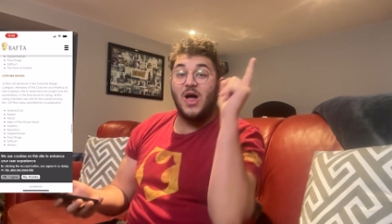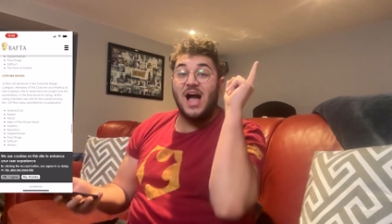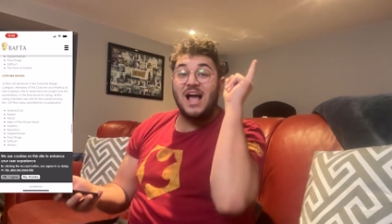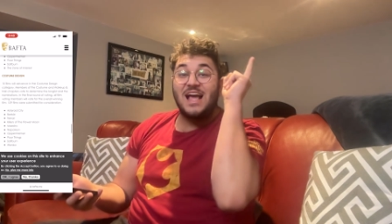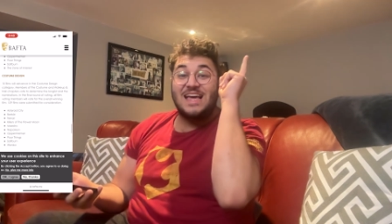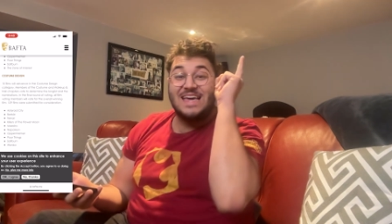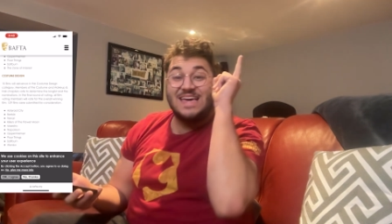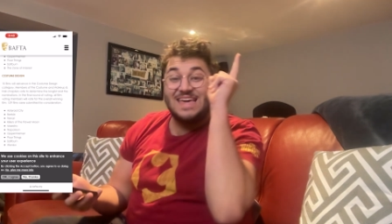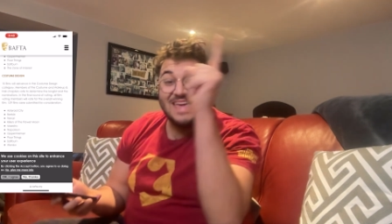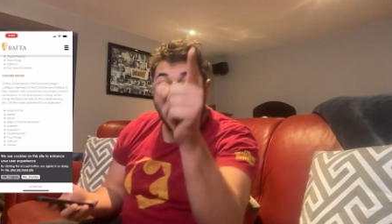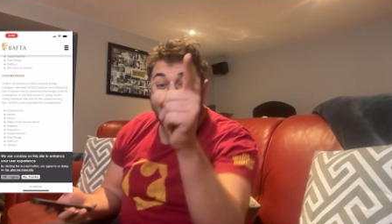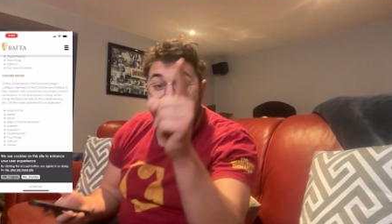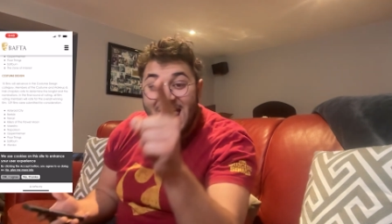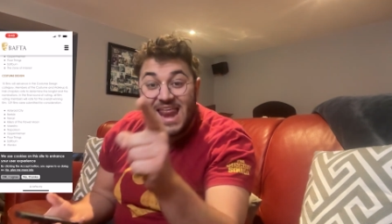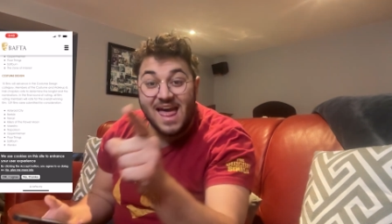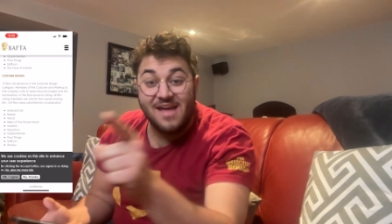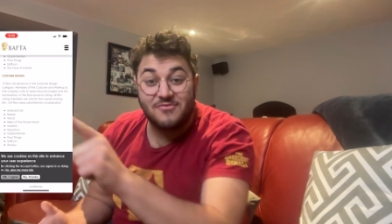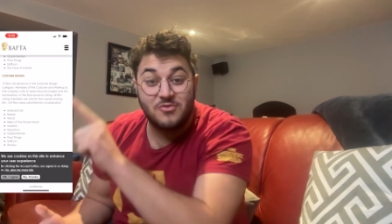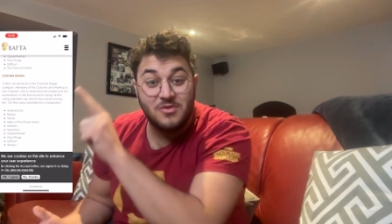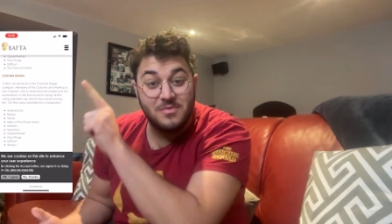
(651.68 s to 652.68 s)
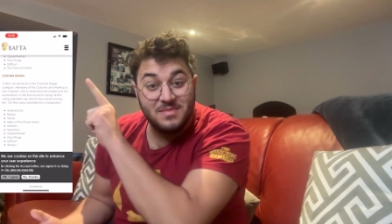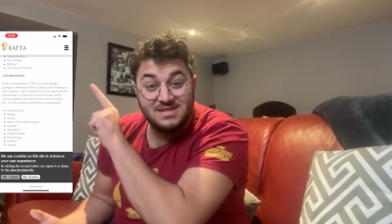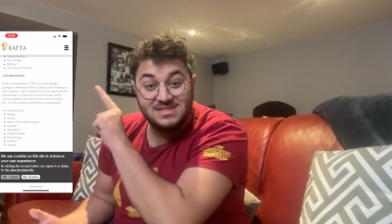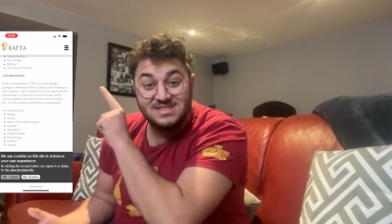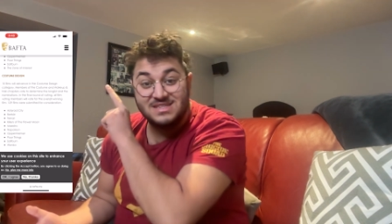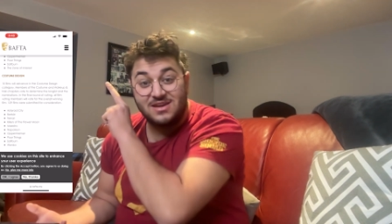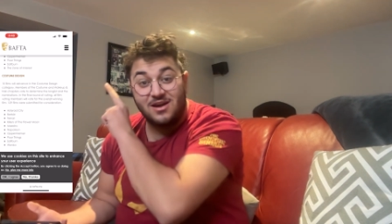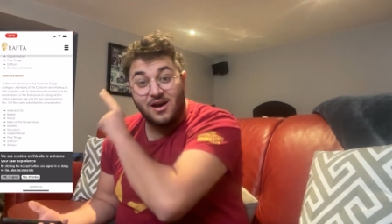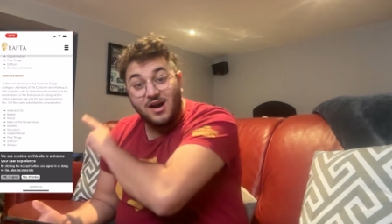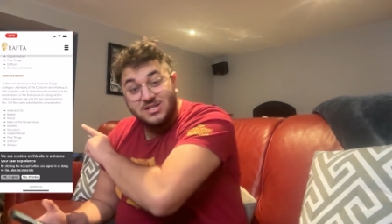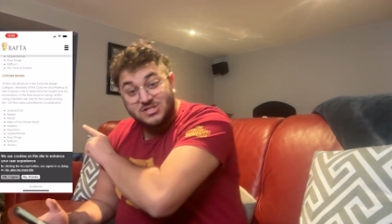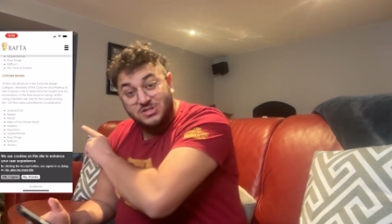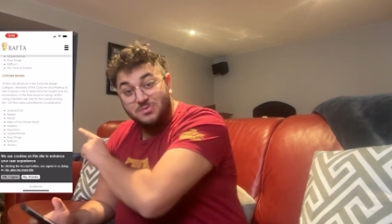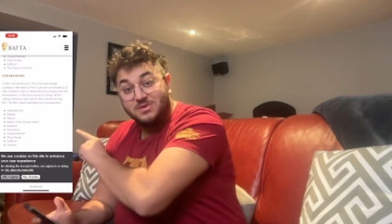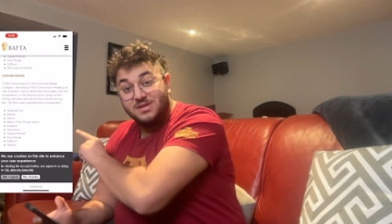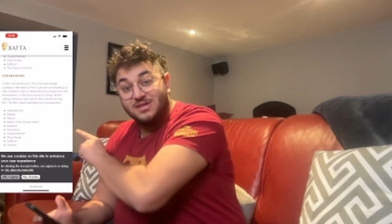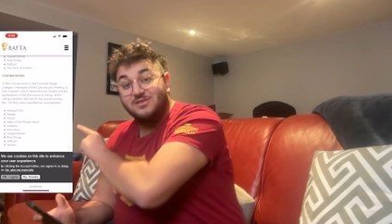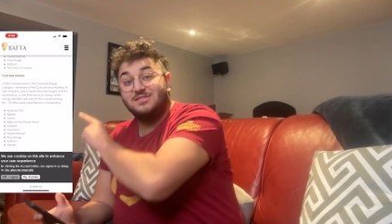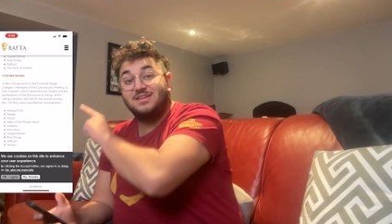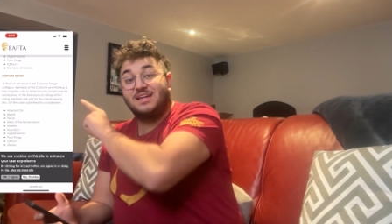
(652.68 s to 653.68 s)
again after he missed the costume
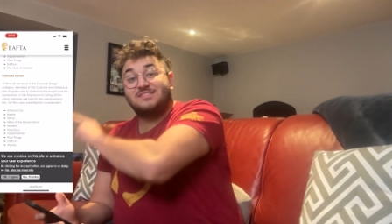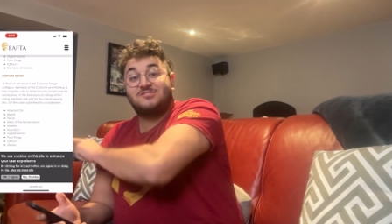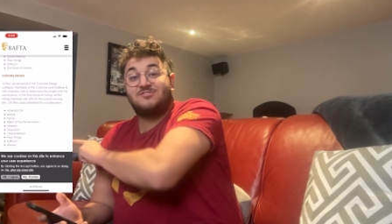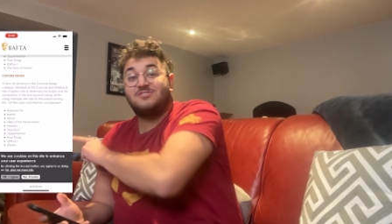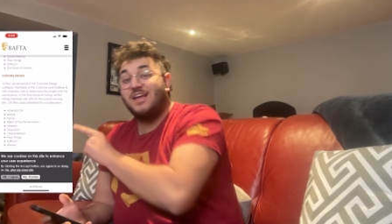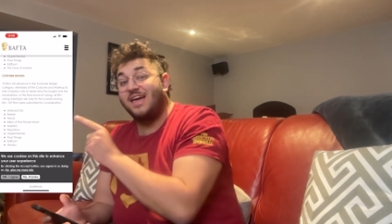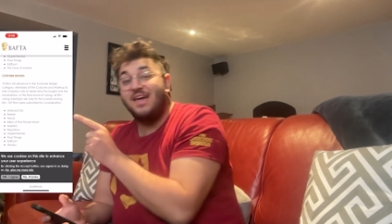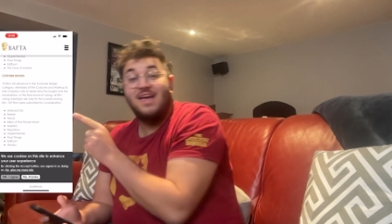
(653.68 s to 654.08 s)
guild yesterday.